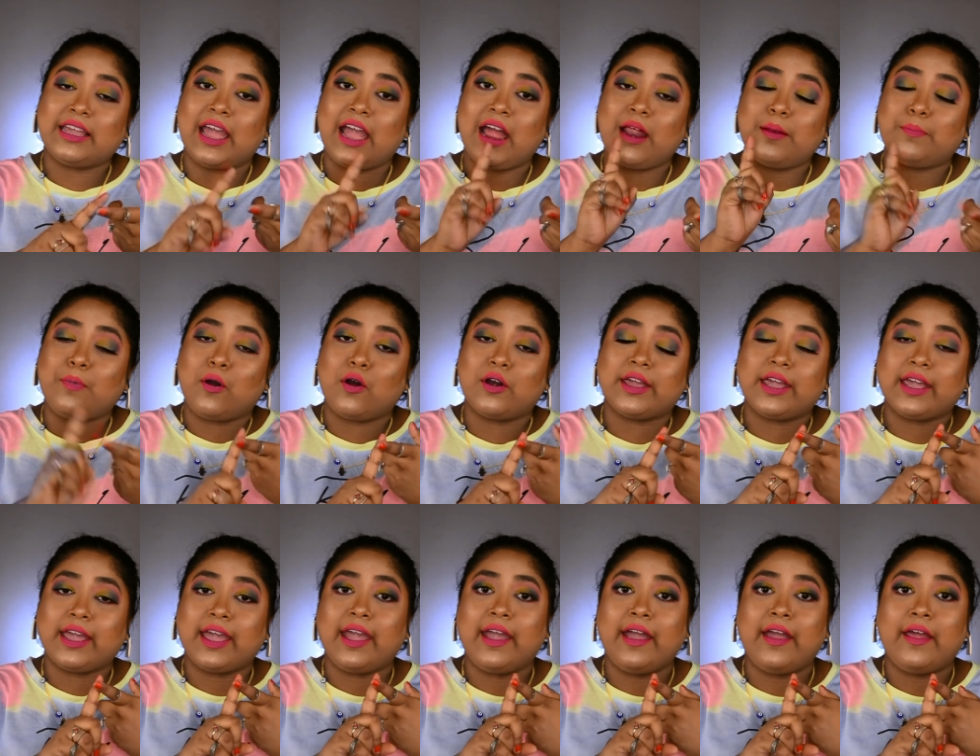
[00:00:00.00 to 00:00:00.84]
care, body
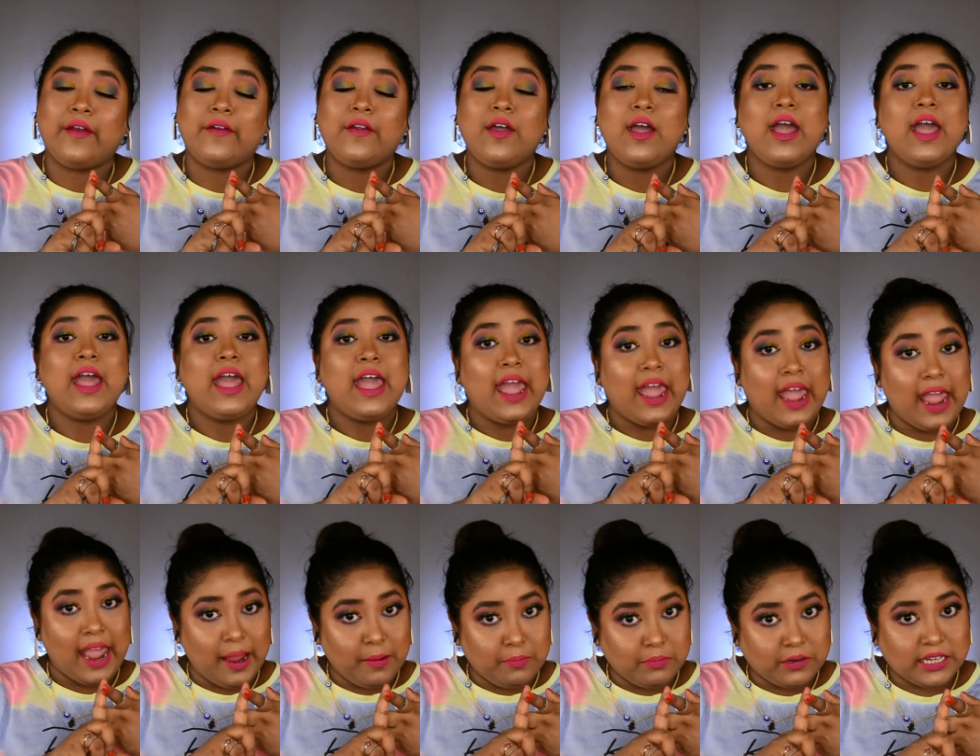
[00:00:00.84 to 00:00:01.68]
care
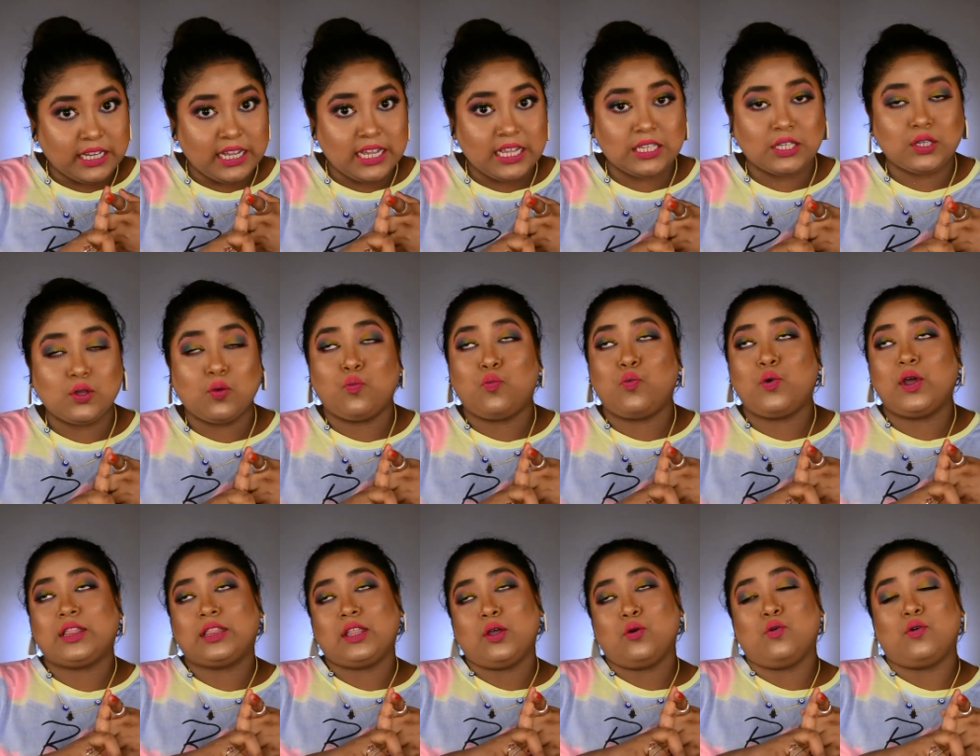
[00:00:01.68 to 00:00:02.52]
empties
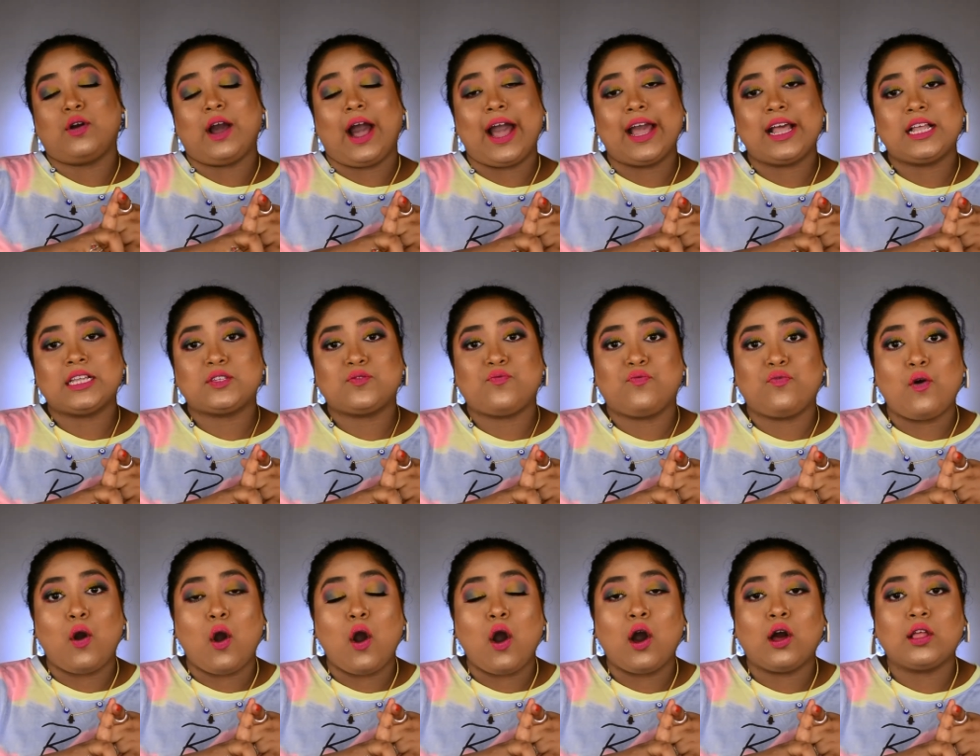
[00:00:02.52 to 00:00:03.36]
with you guys
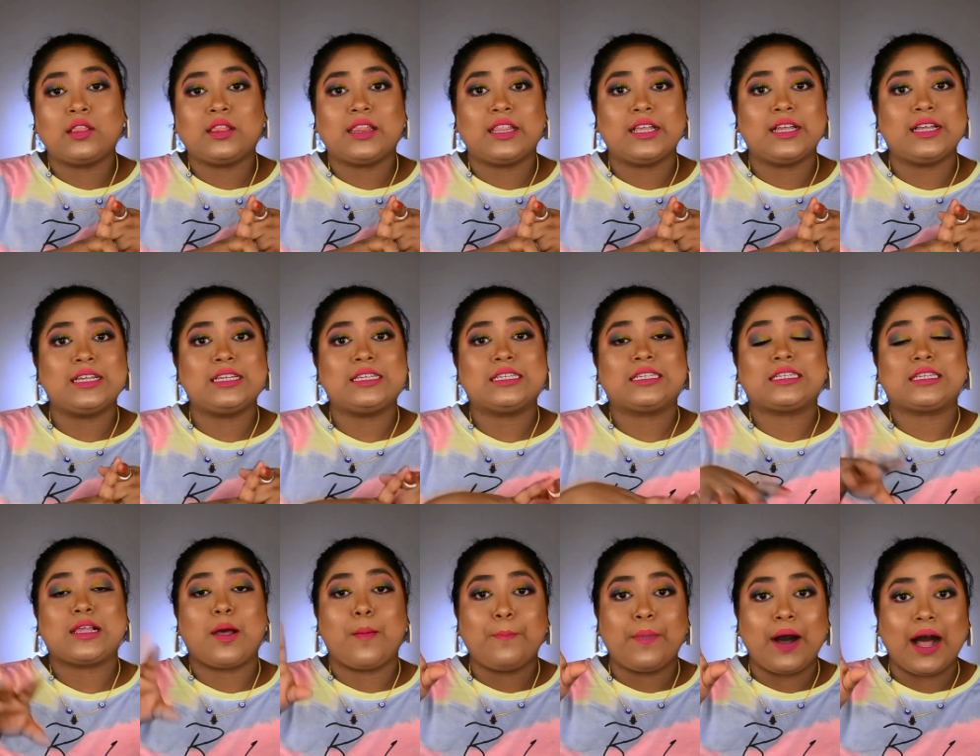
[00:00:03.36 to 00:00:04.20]
for
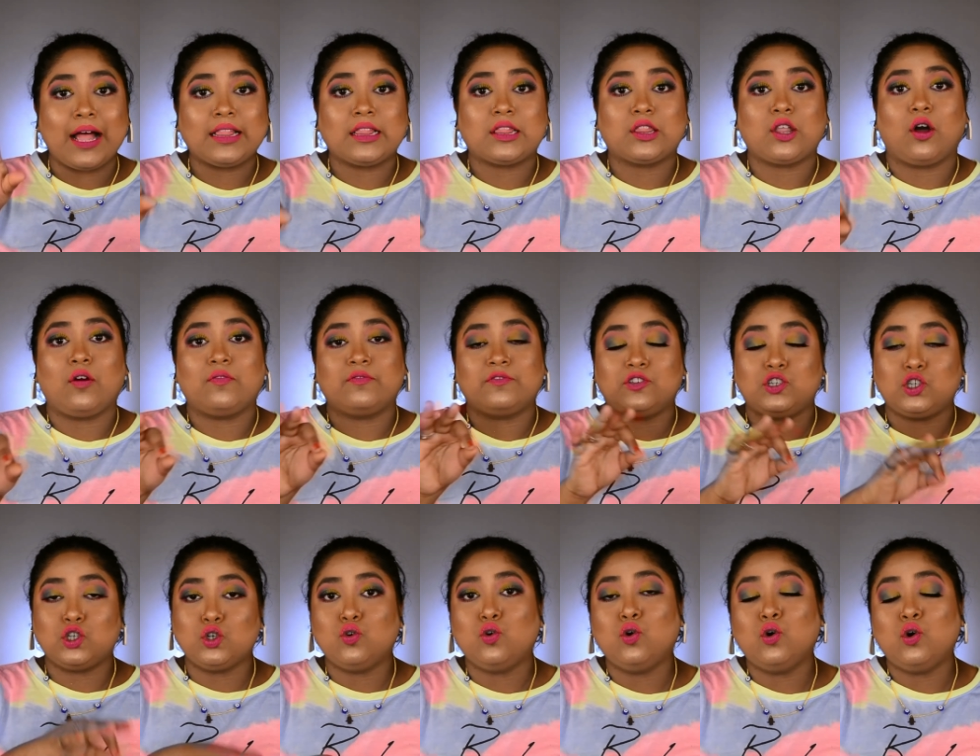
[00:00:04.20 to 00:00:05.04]
this month of
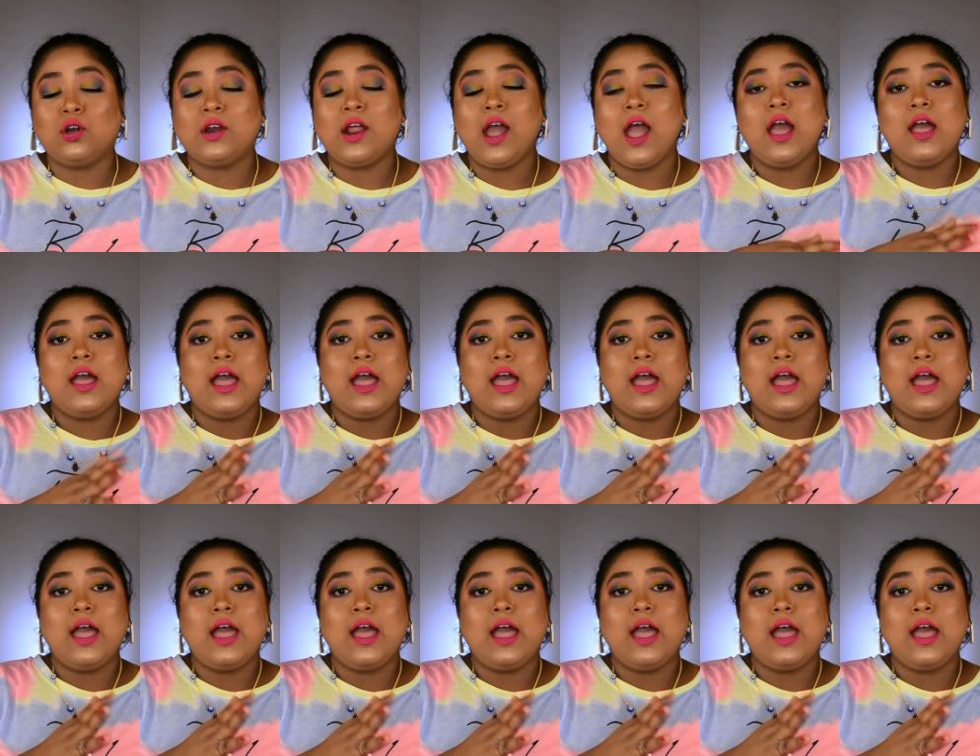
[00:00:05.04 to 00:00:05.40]
June